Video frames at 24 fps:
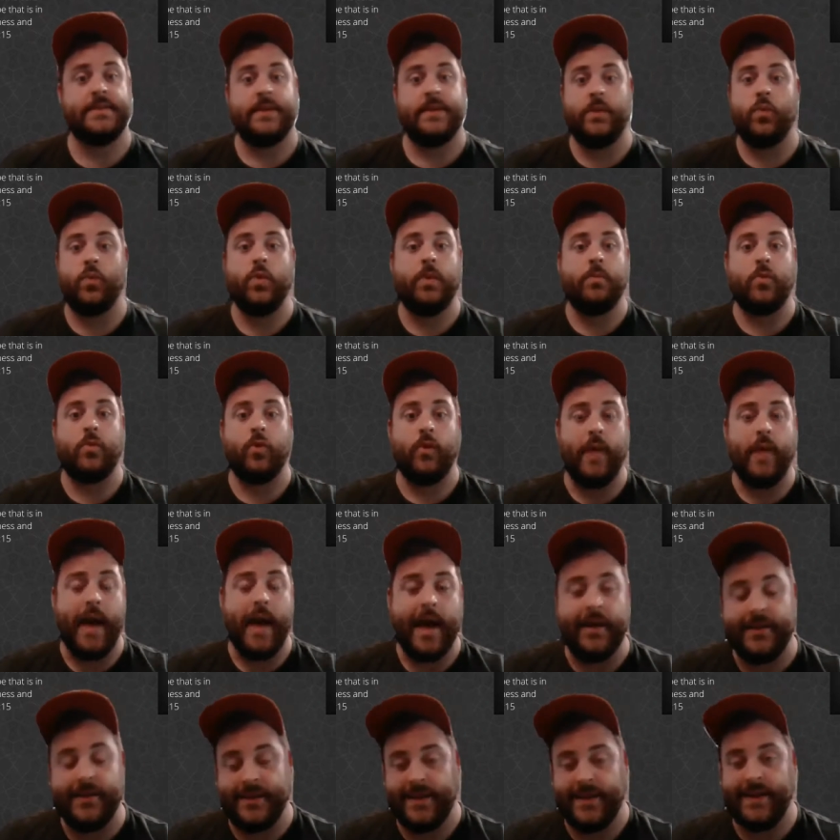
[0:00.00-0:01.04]
and what
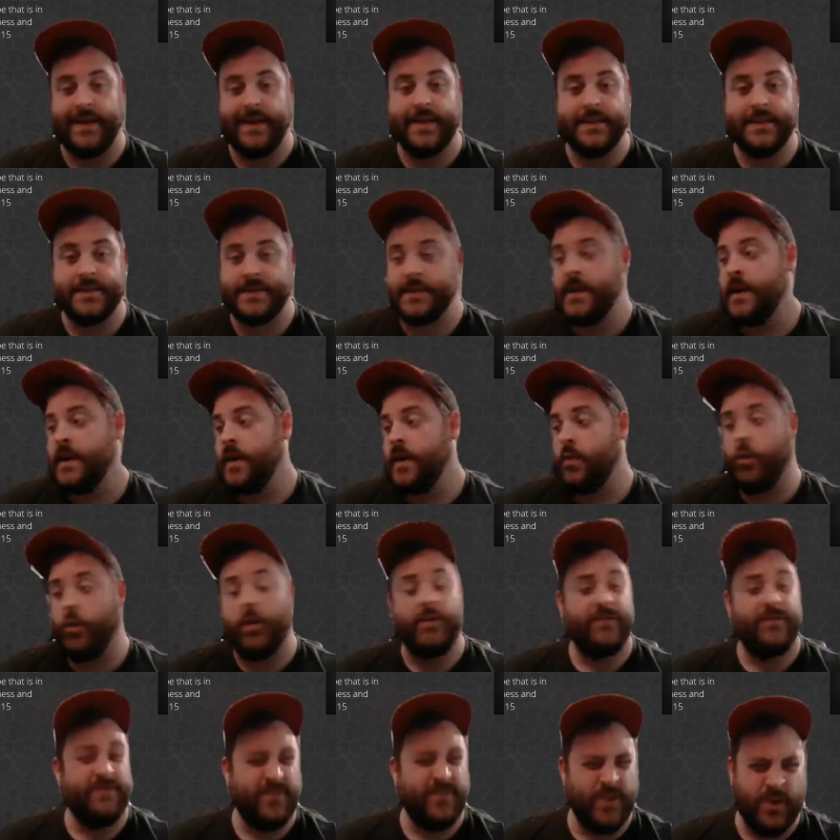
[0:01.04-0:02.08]
morality is,
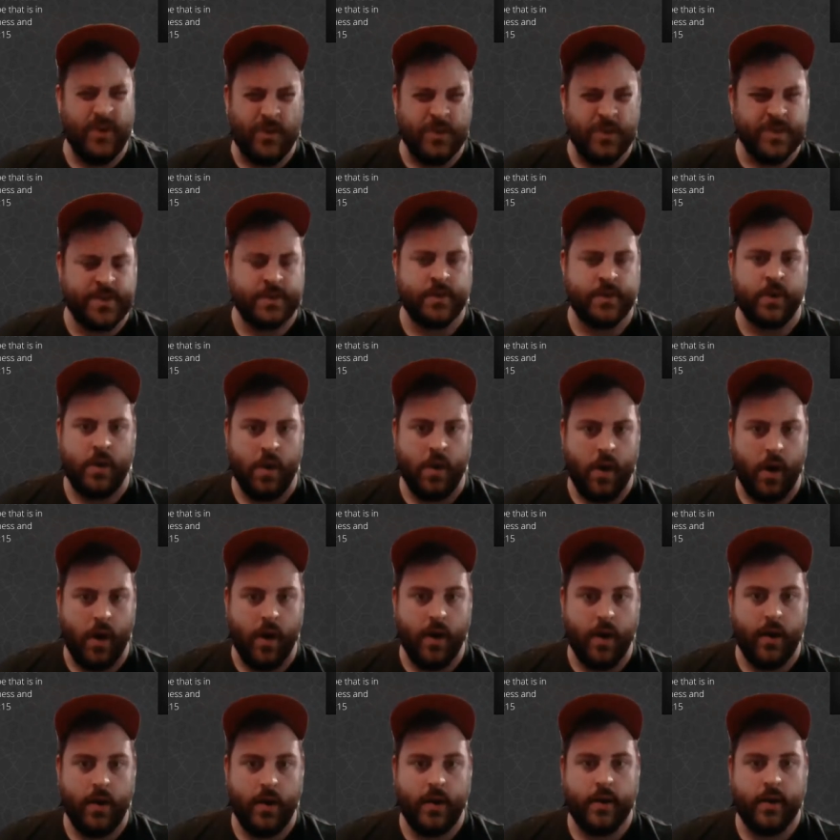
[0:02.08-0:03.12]
what views there
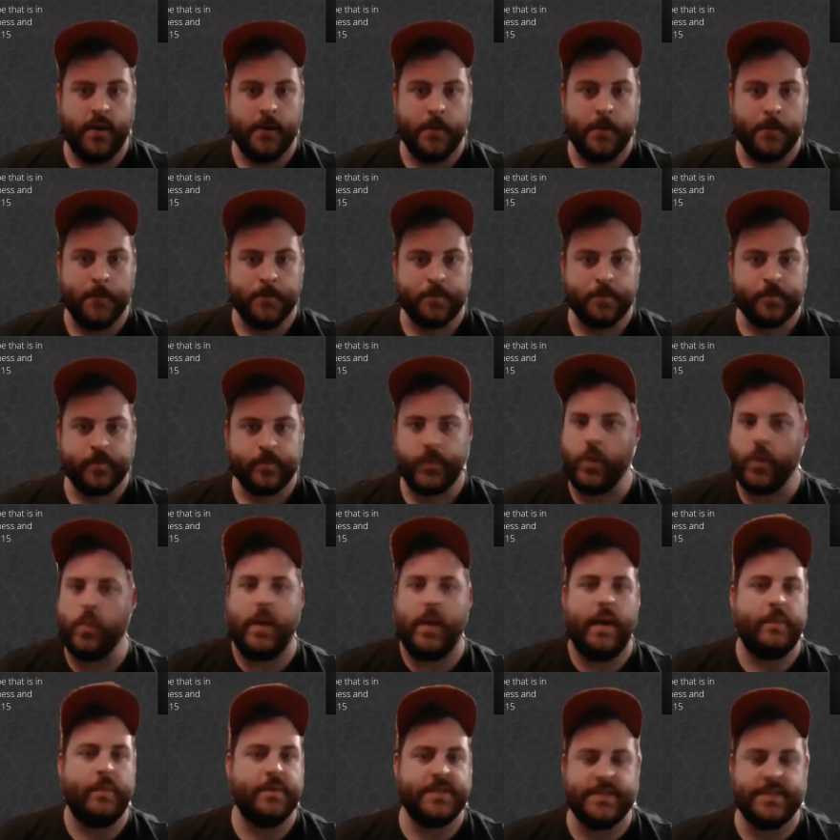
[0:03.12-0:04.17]
are, why
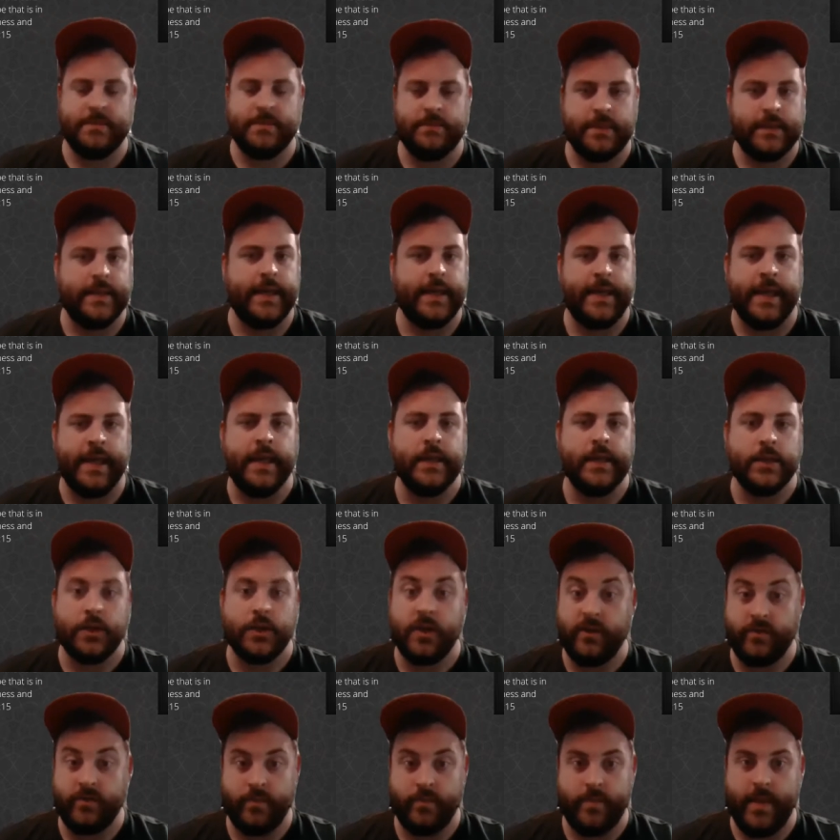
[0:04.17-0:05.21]
would something like Hitler
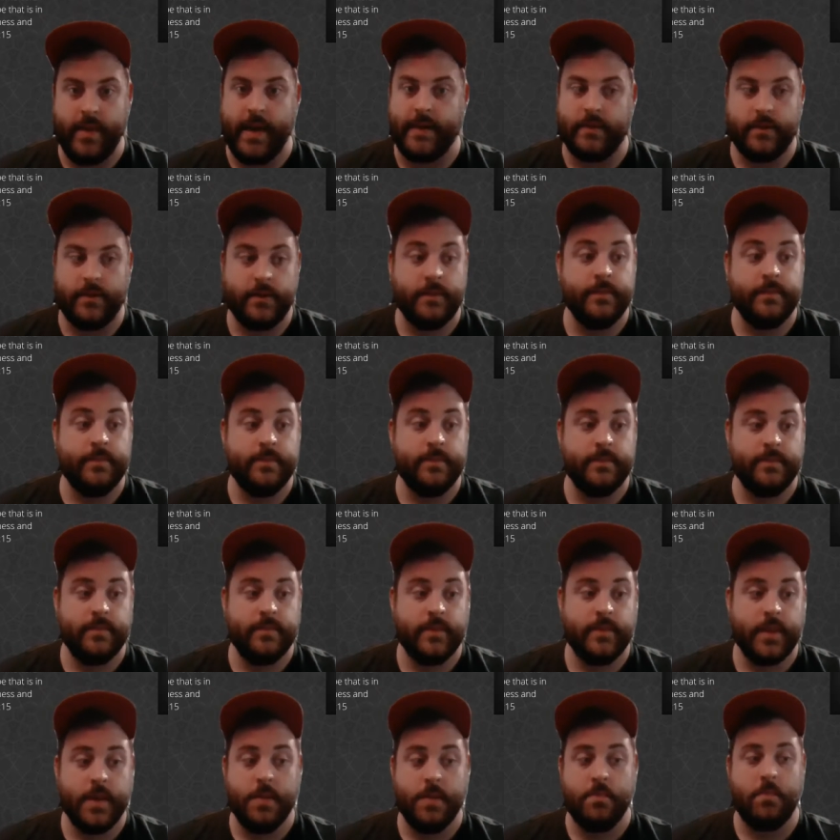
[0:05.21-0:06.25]
even matter?
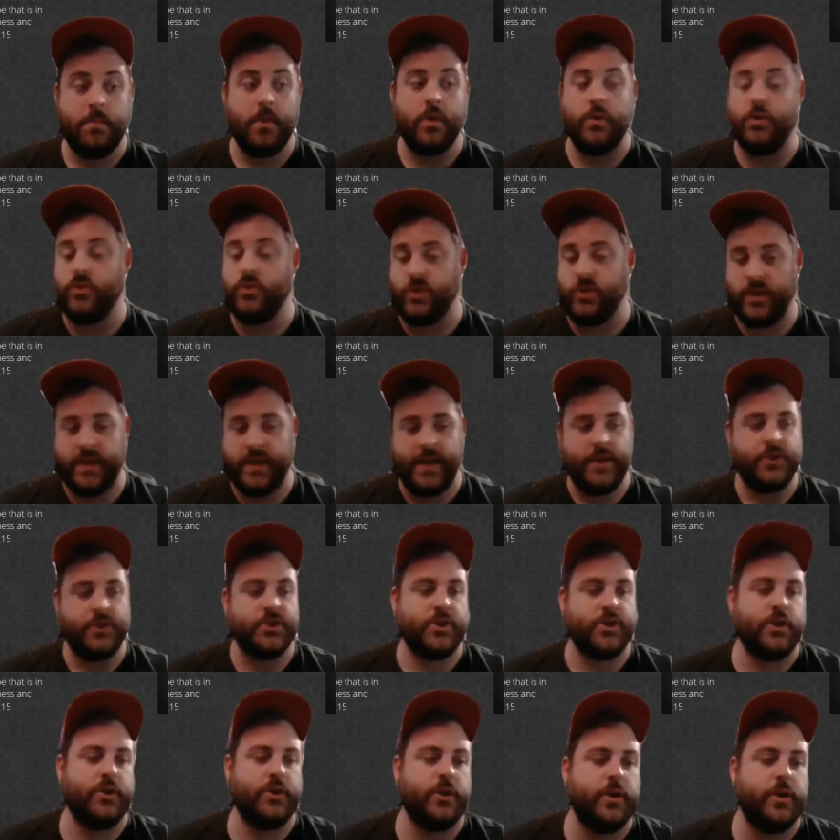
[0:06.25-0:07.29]
Martin Luther King
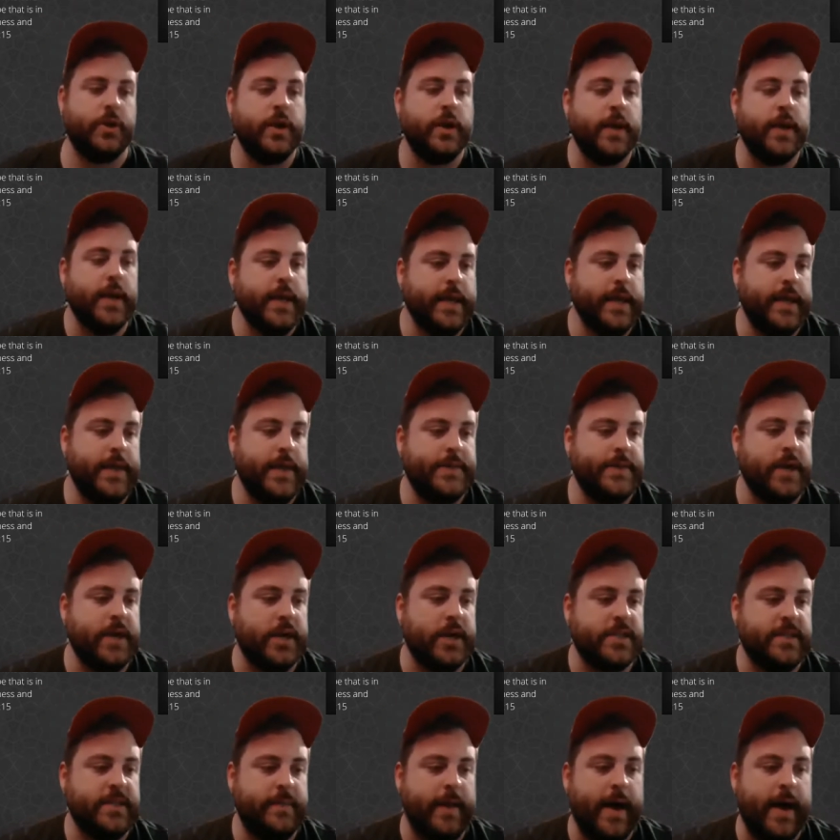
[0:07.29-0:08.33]
Jr., he
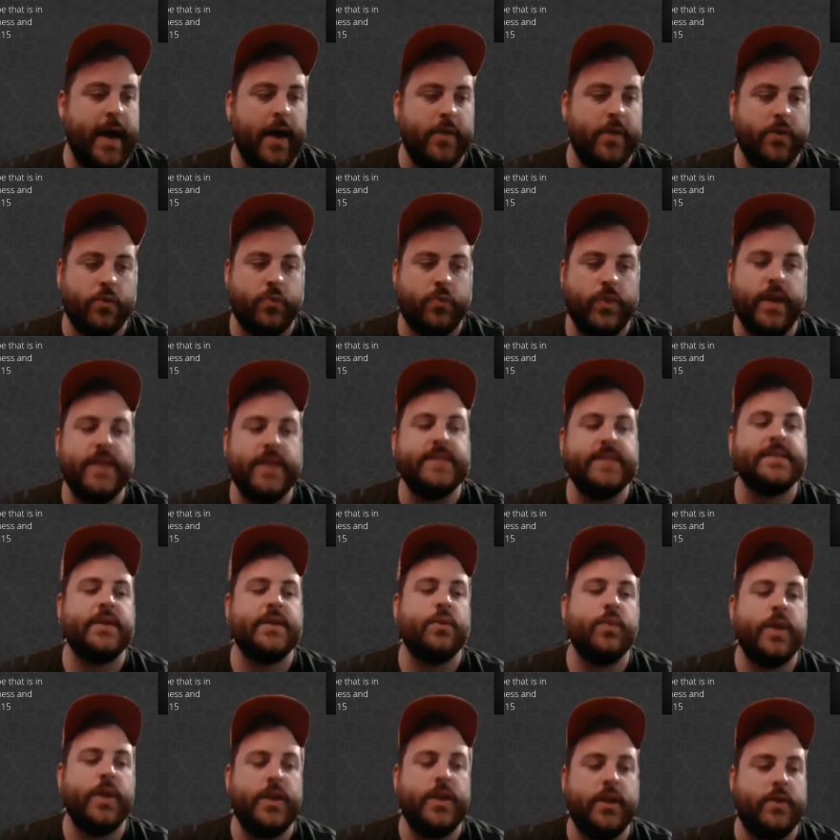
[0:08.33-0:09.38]
talked about how the reason
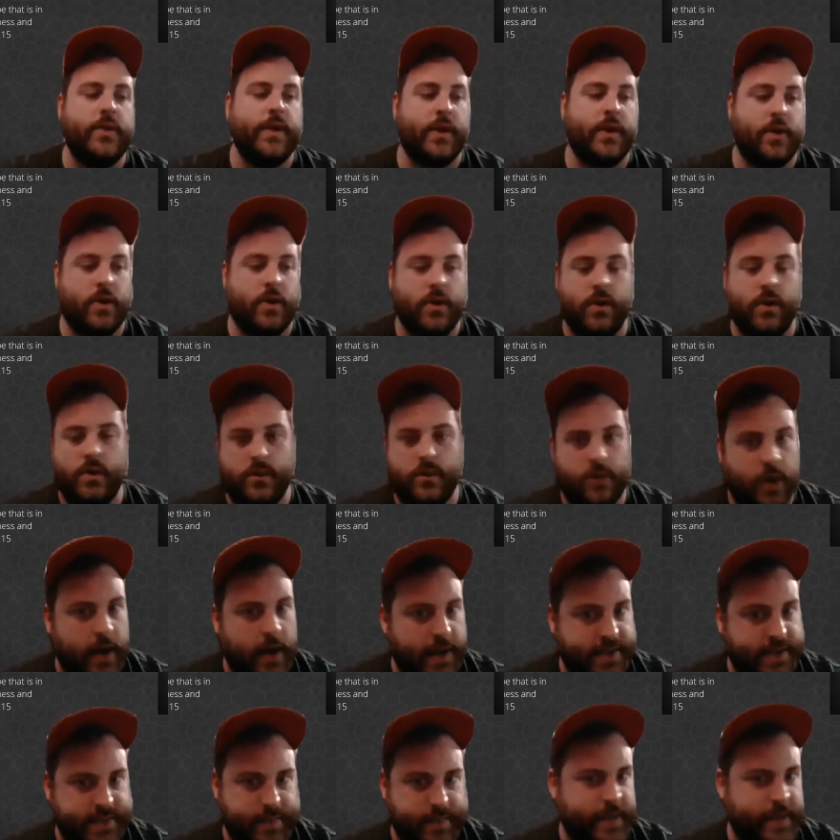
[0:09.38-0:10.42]
we know that current
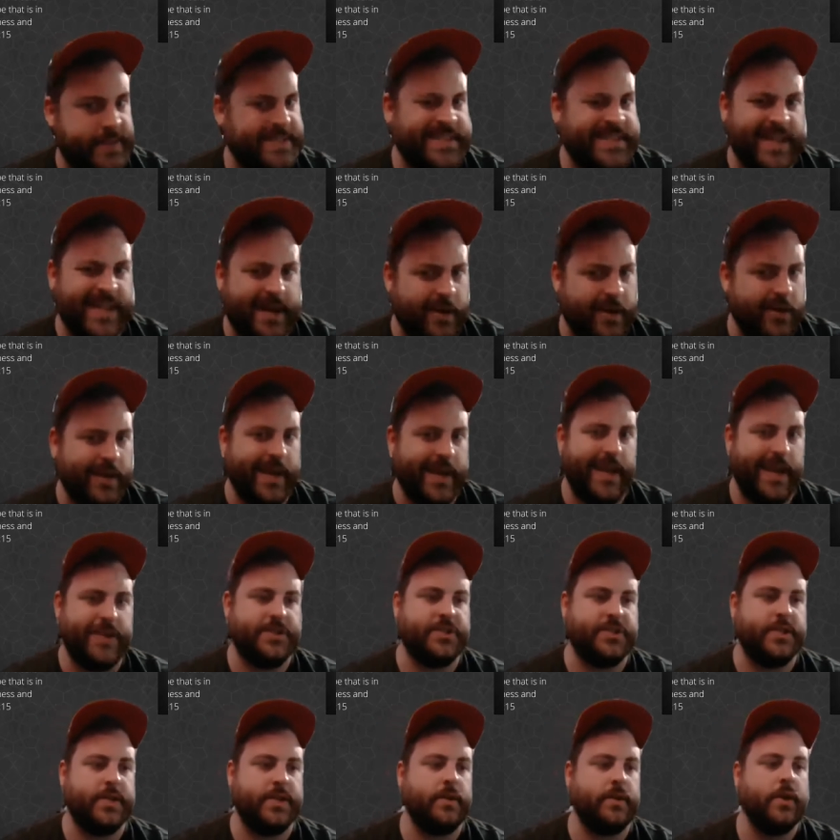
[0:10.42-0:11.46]
laws about
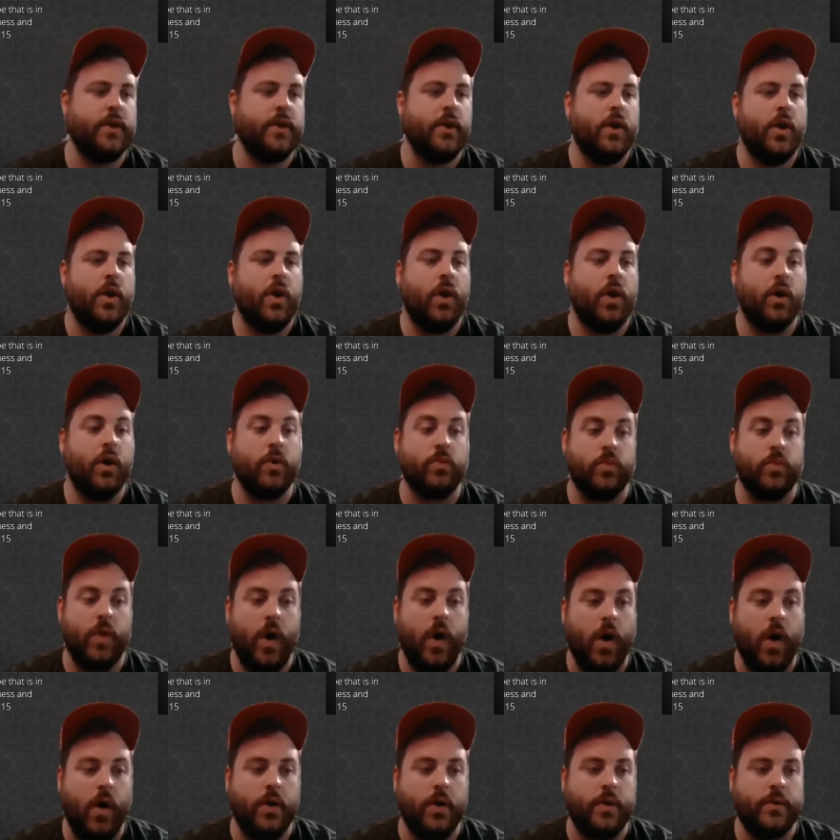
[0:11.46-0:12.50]
segregation are
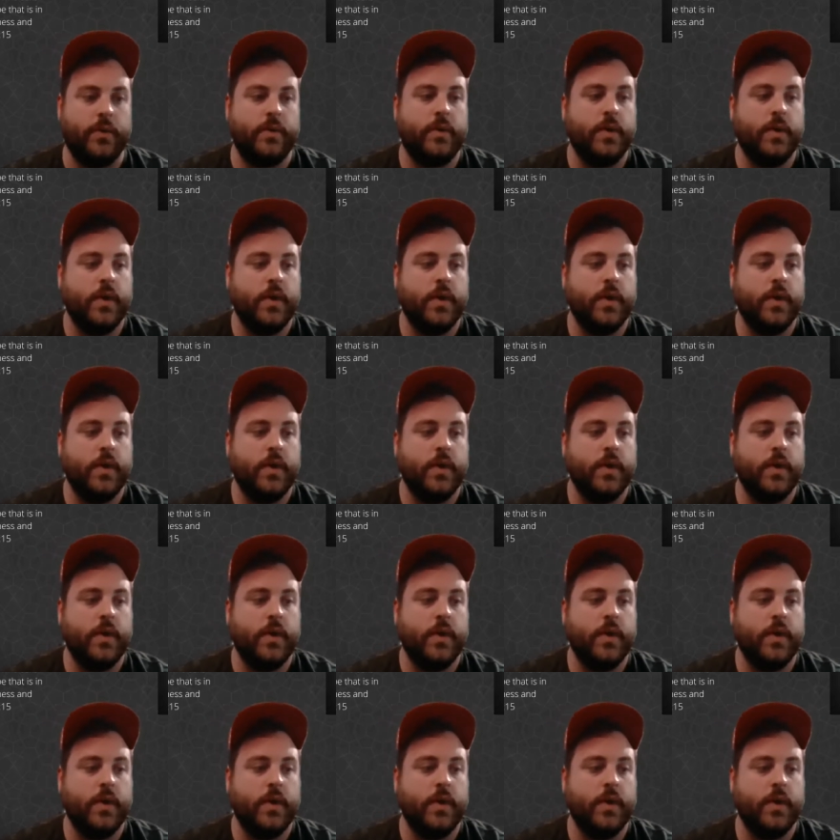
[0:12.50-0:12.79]
wrong